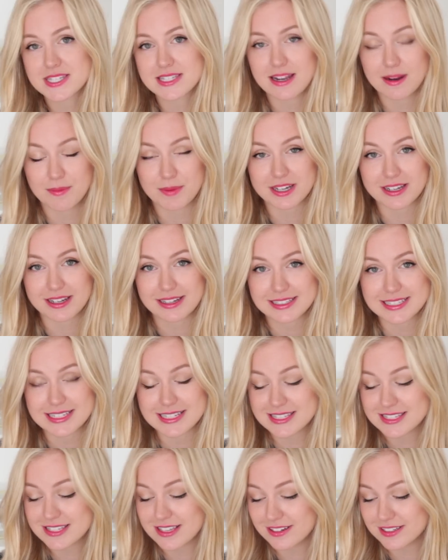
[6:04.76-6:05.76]
Stella McCartney
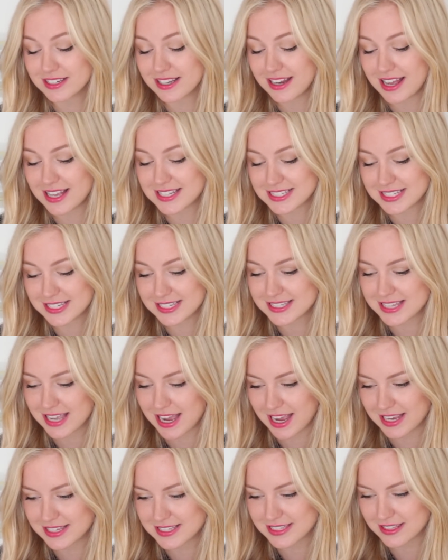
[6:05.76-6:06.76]
sunglasses
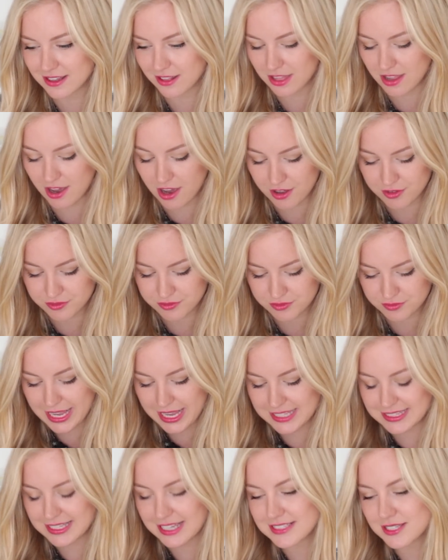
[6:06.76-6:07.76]
that I still love.
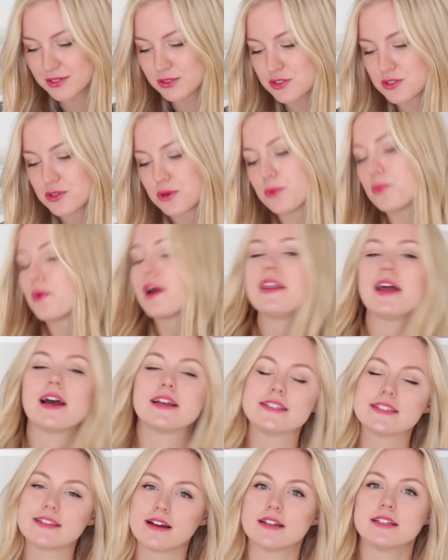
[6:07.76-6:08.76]
And that's also when I
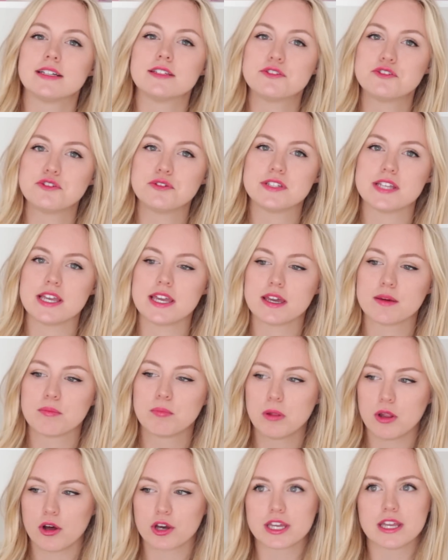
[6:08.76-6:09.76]
started to
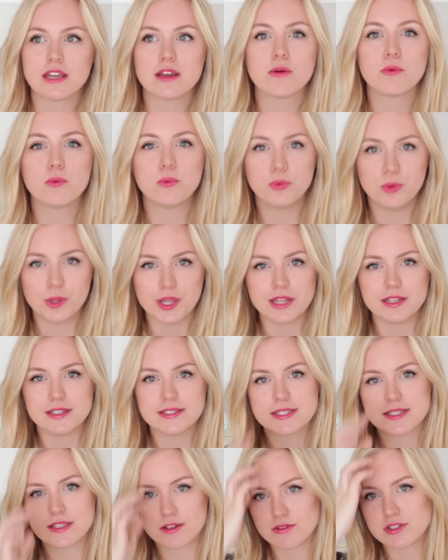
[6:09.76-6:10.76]
take blogging really
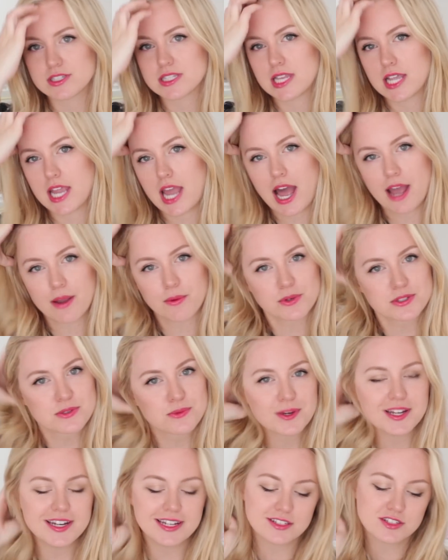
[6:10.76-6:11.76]
seriously. I
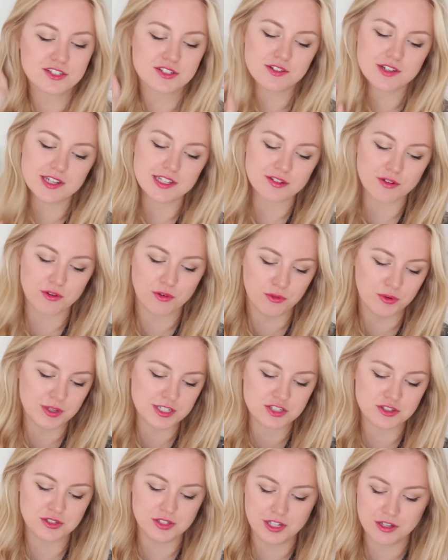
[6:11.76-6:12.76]
was willing to it,
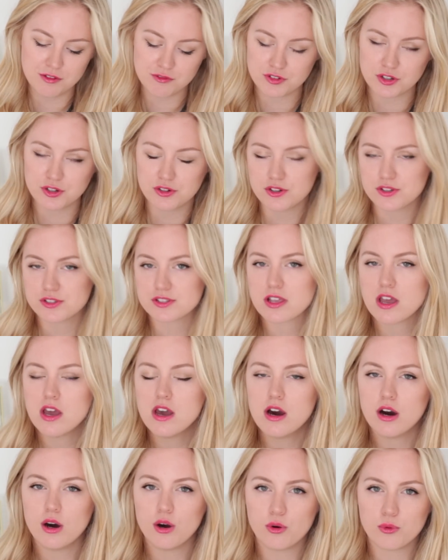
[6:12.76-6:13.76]
always shooting photos,
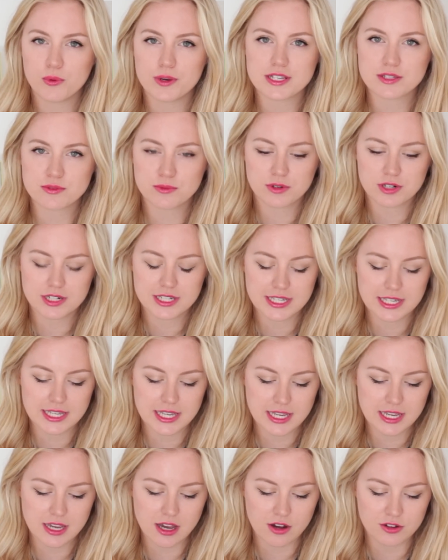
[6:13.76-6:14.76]
always
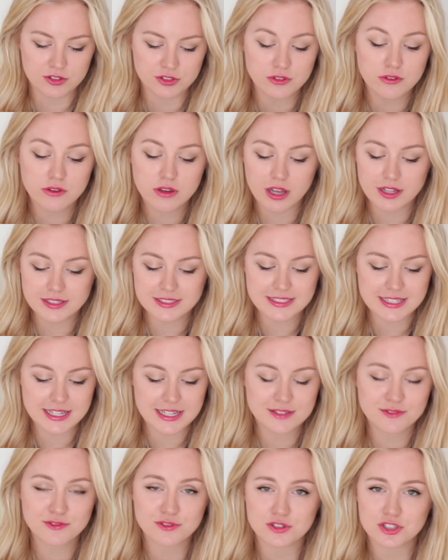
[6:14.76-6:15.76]
working on new
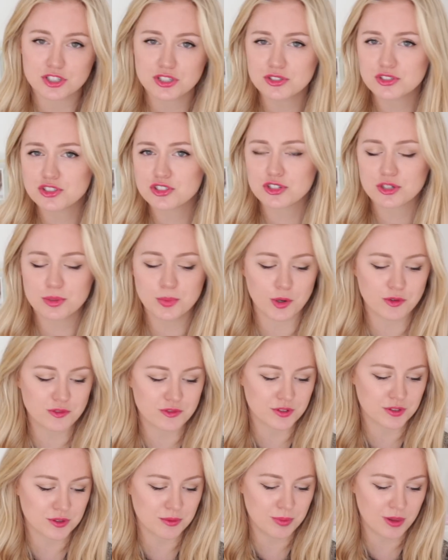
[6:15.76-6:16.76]
content for YouTube or
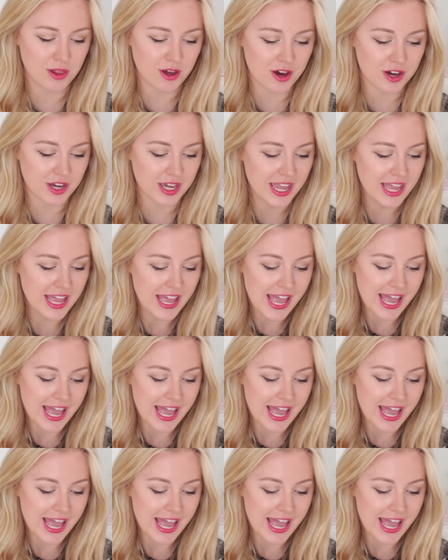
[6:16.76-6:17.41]
for the blog.